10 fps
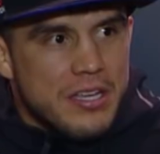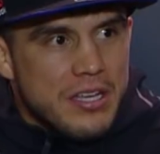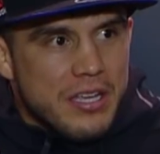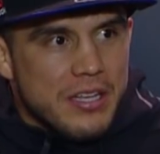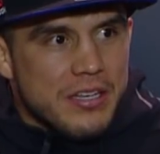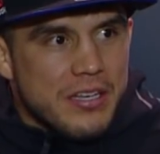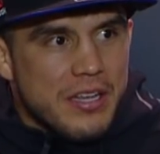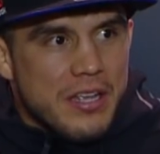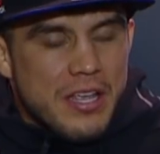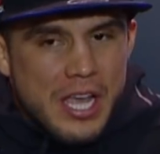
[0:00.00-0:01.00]
And
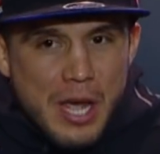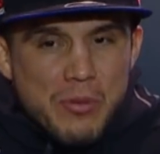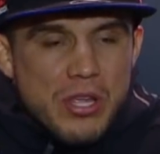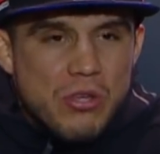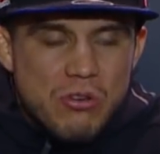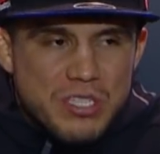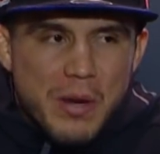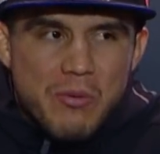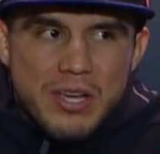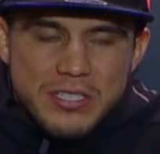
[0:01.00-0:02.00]
I'm going to use
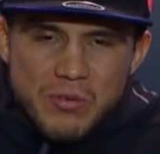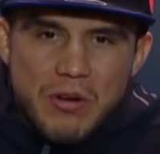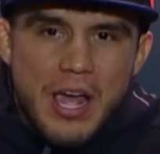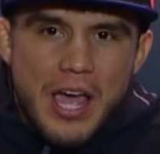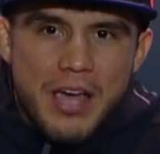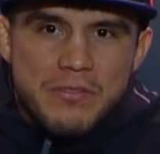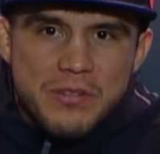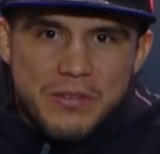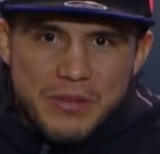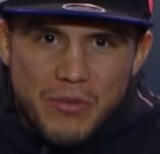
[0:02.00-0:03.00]
my wrestling when I have
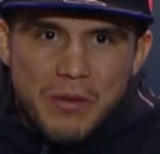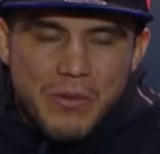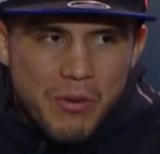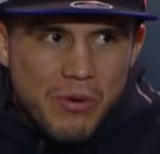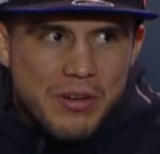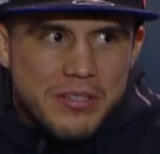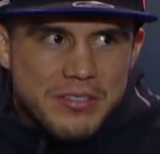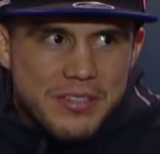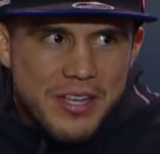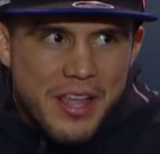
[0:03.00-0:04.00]
to. And mark my
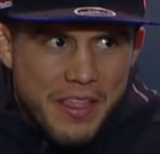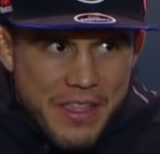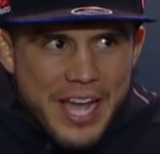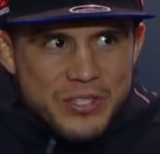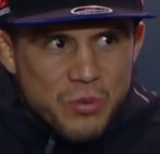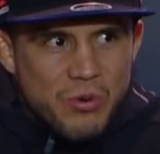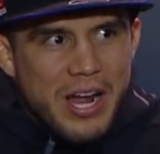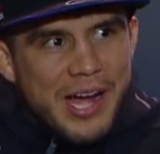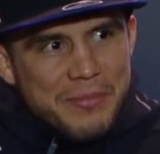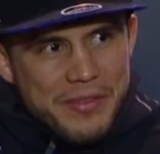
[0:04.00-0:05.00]
words, that's where
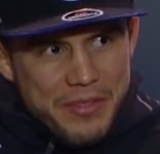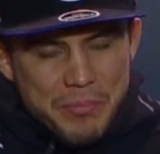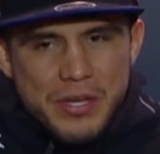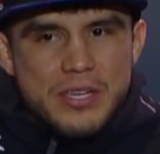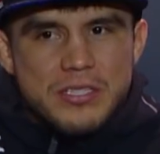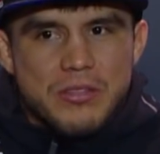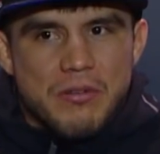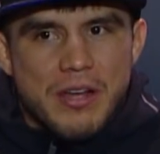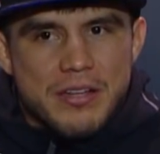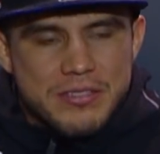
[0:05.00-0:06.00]
I'm the biggest
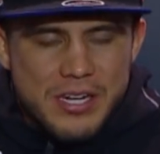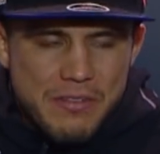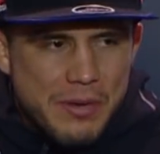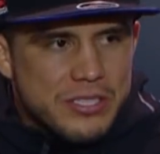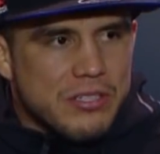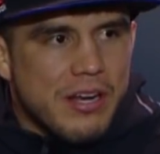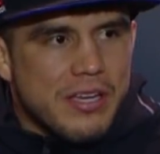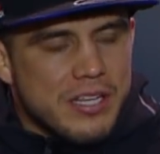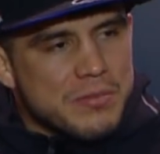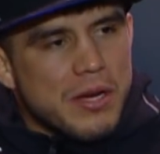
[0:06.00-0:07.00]
threat. It's not even my
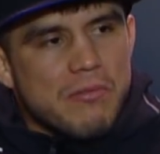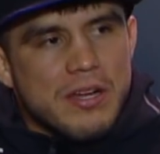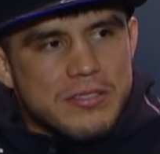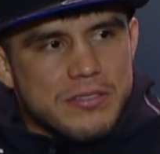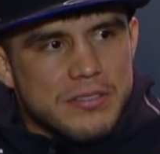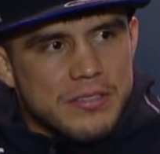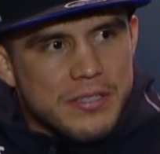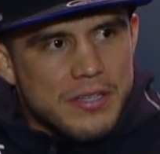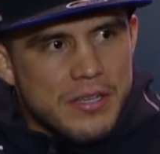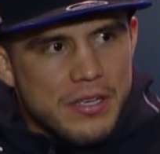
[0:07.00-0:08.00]
striking, it's my wrestling.
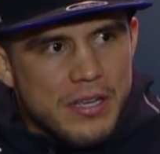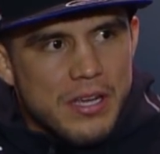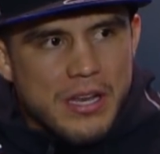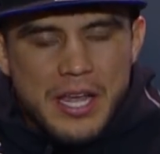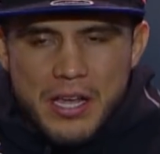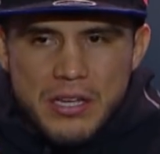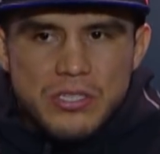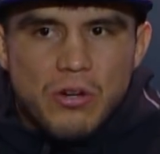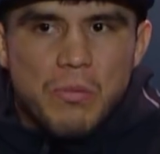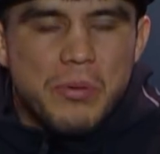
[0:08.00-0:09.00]
And I can
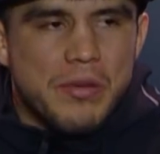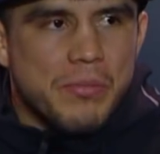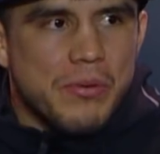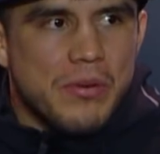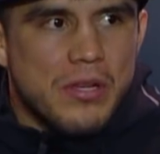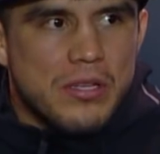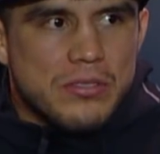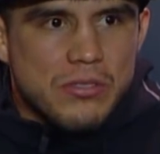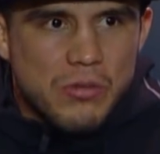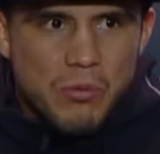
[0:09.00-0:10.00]
control people.
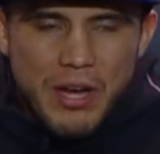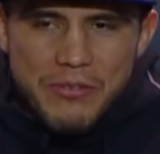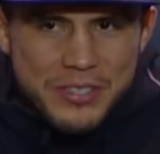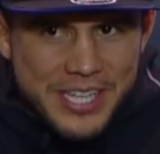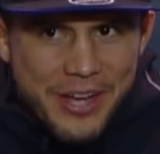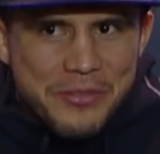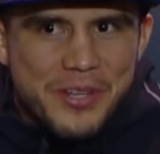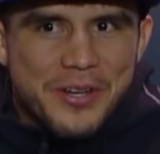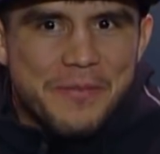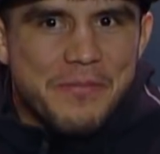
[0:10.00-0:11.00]
So whoever's out
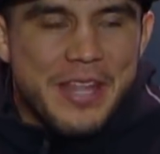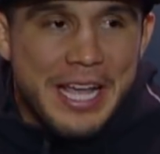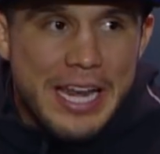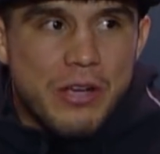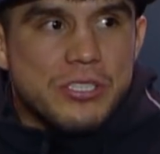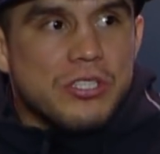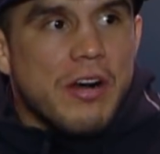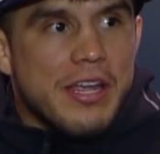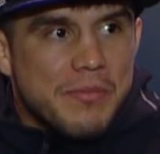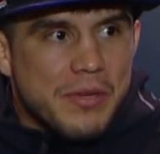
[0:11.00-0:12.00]
there that can
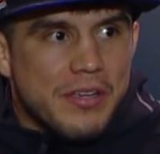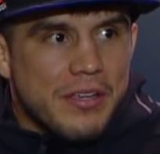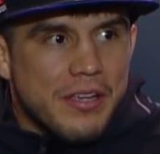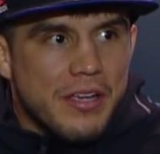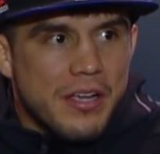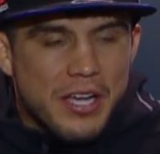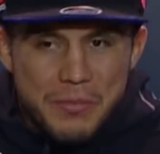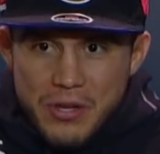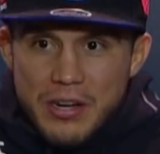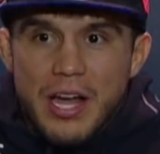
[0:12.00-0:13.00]
outstrike me,
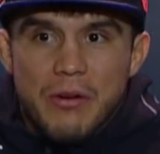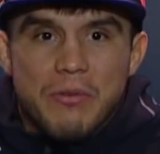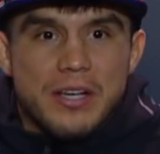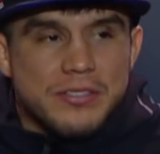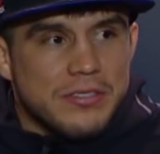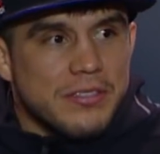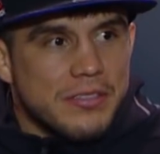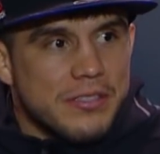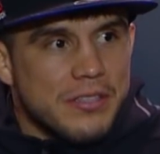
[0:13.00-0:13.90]
I'm going to out-wrestle you.